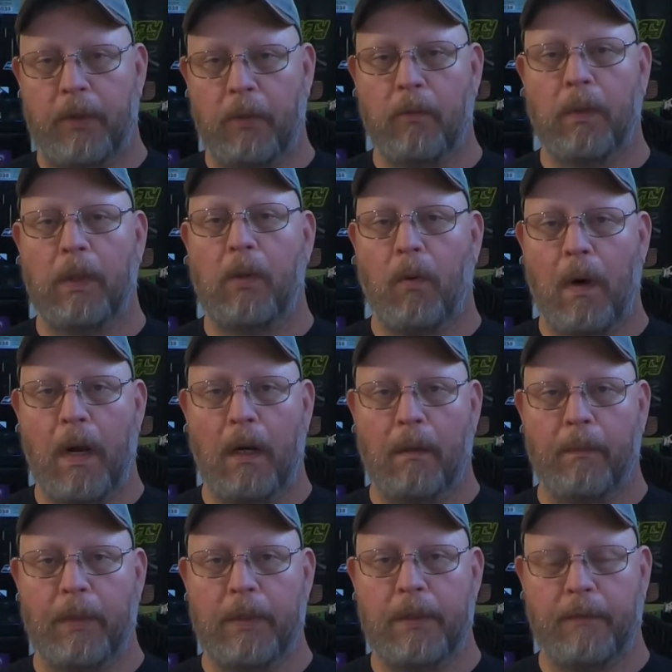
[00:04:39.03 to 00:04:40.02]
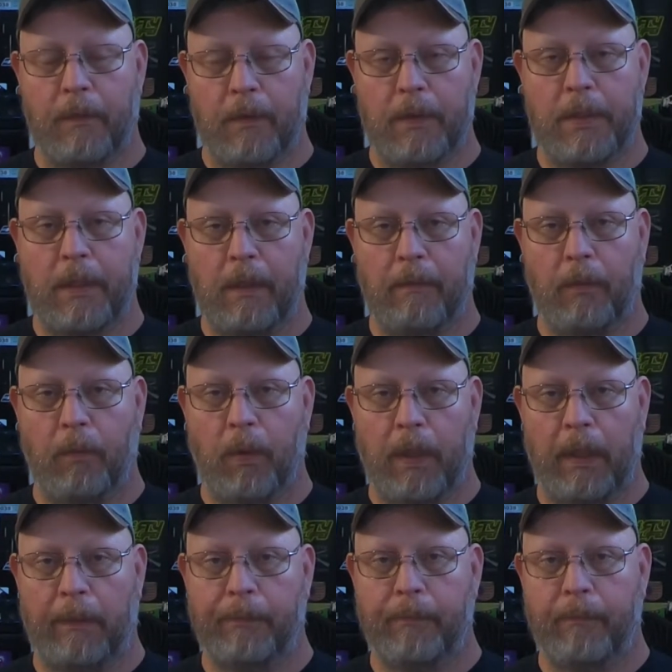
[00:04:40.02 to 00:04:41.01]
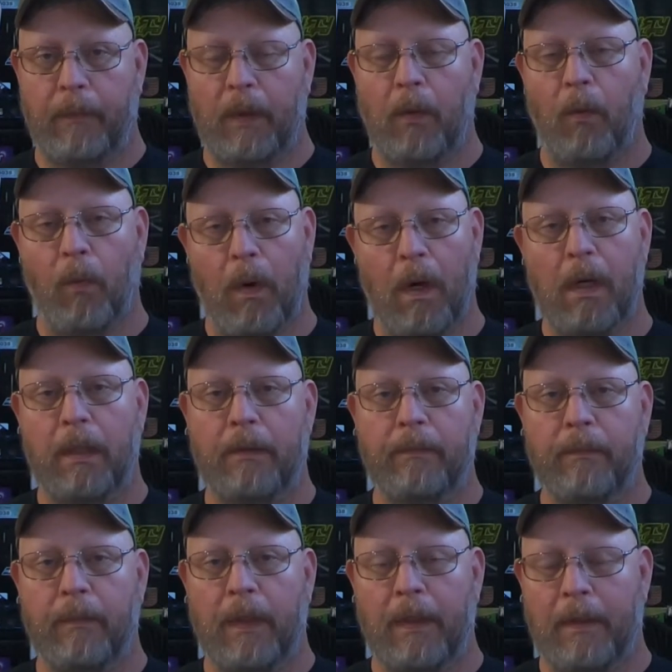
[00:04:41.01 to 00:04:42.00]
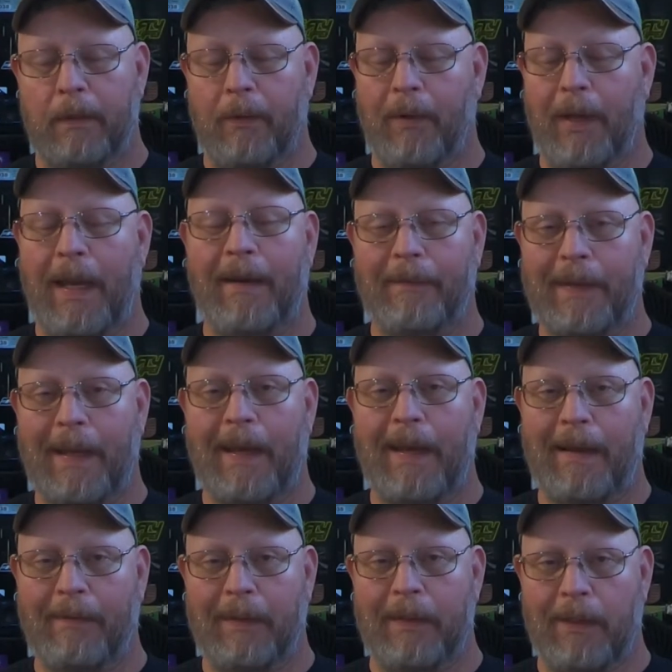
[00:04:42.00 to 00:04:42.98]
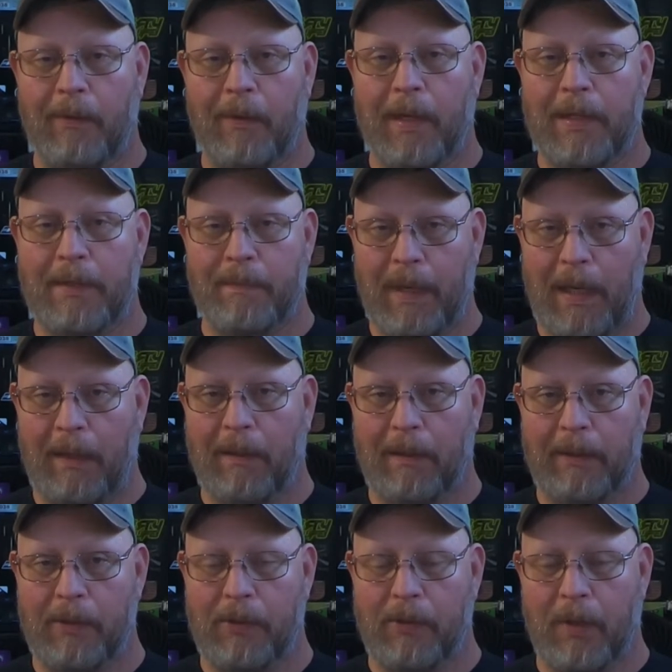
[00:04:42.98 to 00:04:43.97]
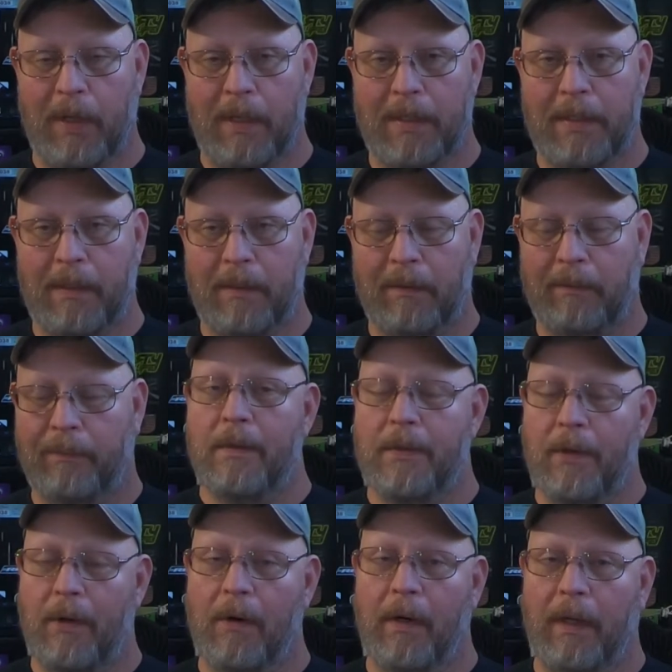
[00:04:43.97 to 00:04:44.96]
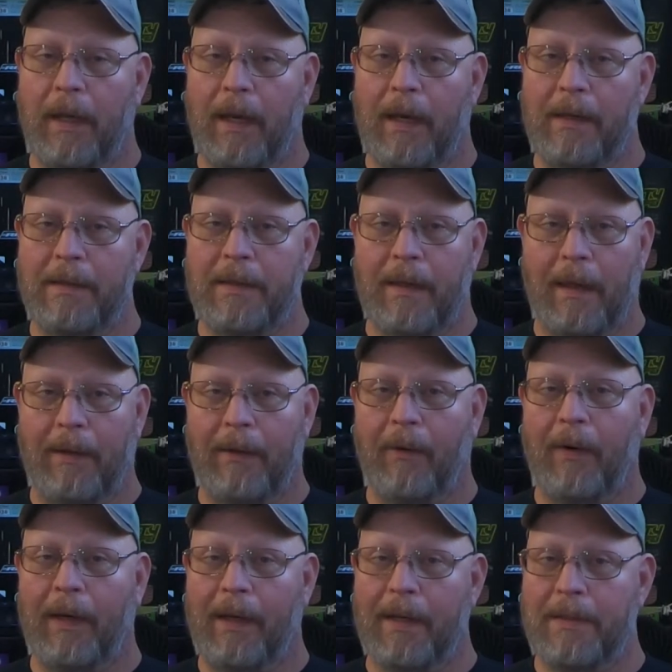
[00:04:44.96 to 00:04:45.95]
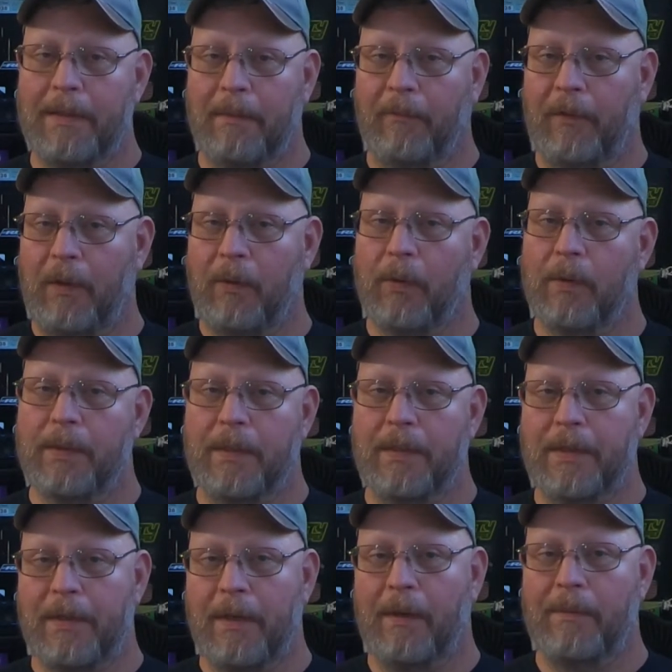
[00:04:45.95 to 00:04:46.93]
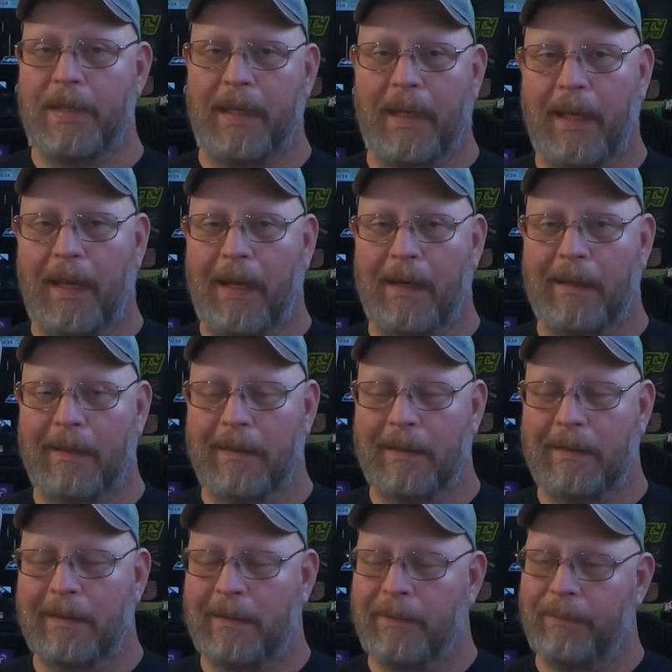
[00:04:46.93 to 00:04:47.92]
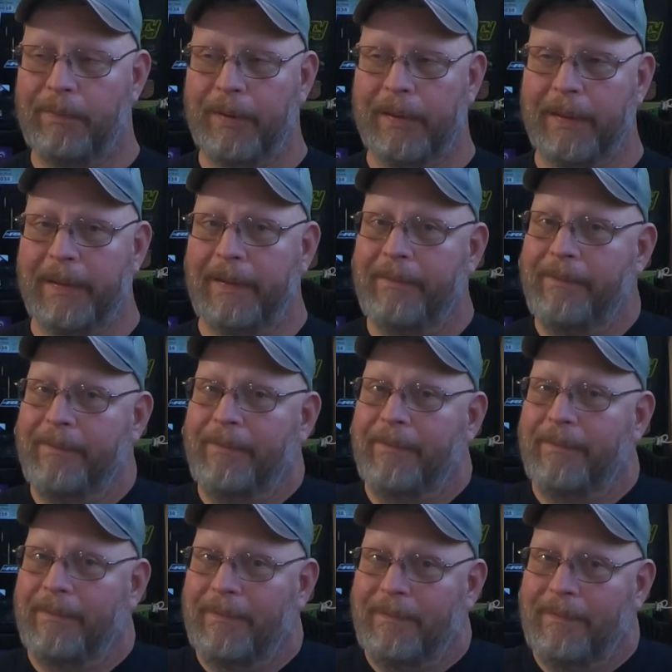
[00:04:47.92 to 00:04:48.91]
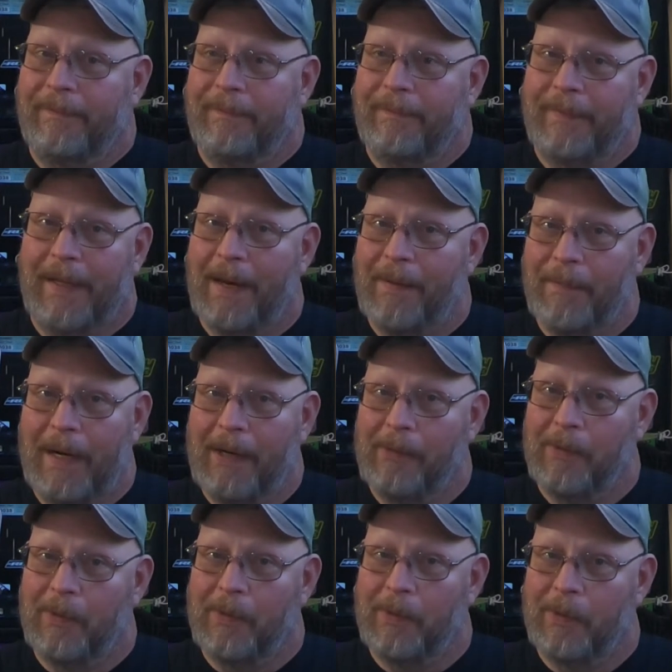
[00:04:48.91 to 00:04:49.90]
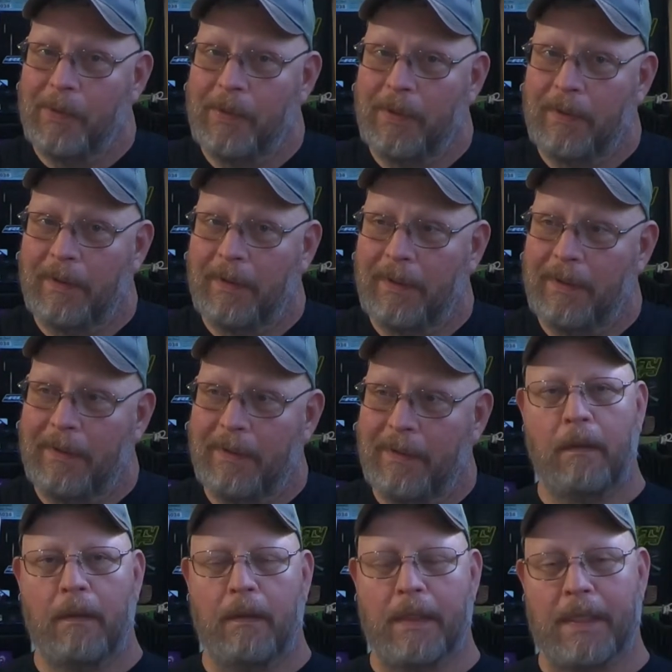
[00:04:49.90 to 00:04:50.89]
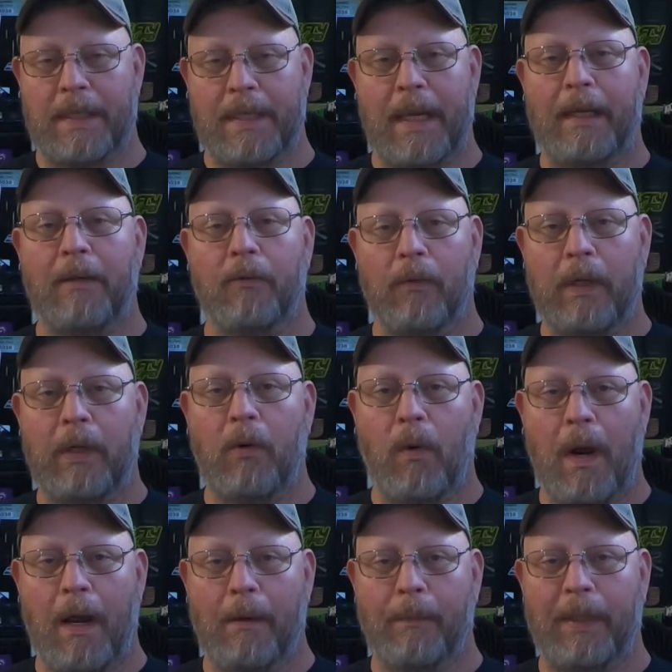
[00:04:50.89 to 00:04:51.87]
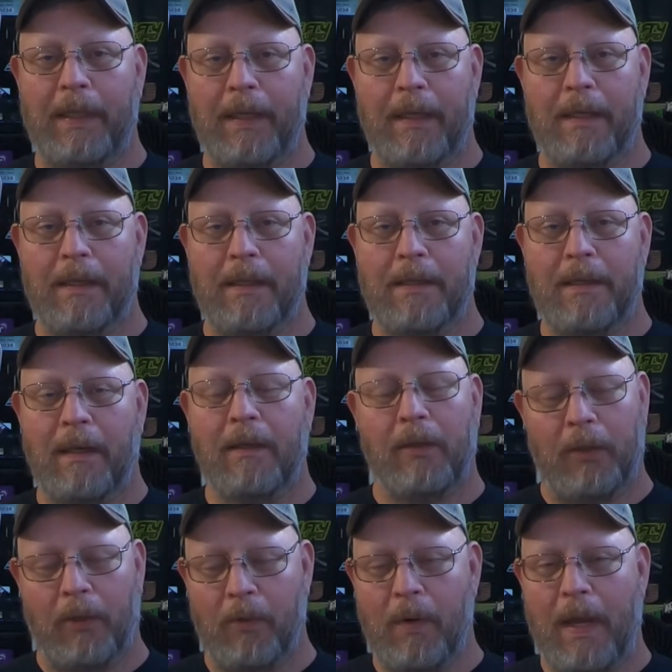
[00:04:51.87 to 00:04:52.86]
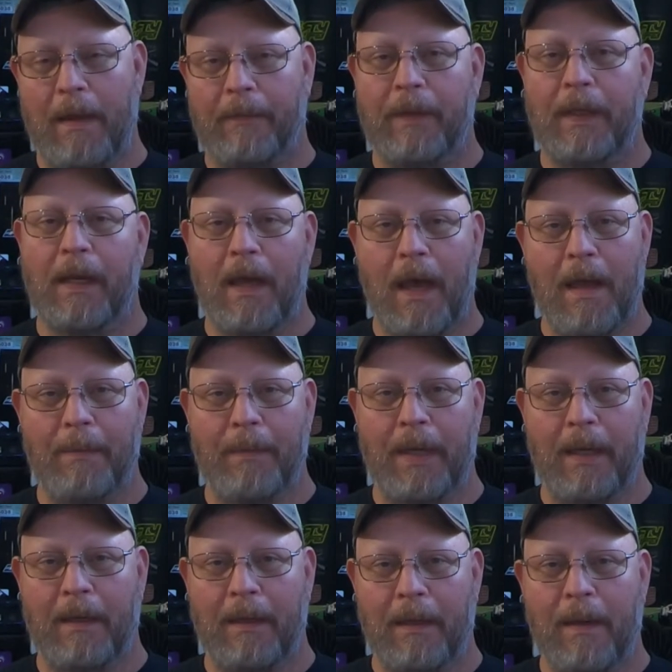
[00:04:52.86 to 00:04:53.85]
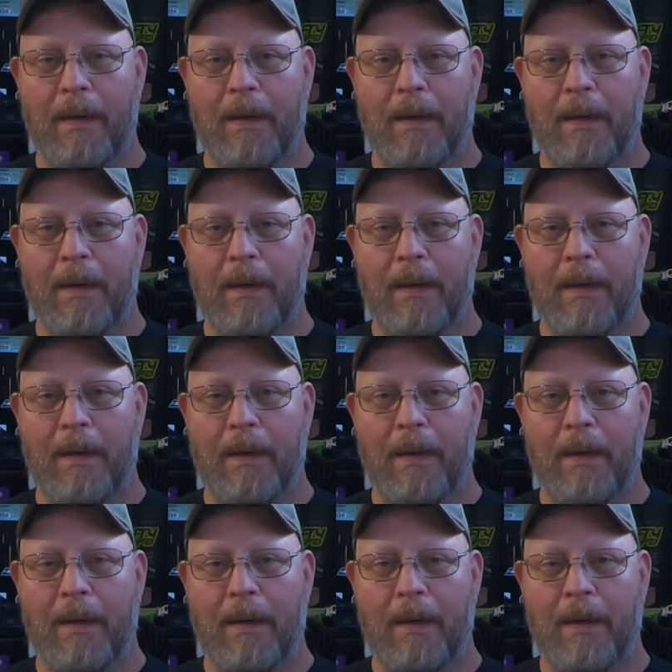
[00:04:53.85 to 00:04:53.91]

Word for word: two requirements for this giveaway. One, you have to have a U.S. mailing address. Sorry guys, I know I got some viewers and subs in Canada, but not my rules. The second requirement is you have to comment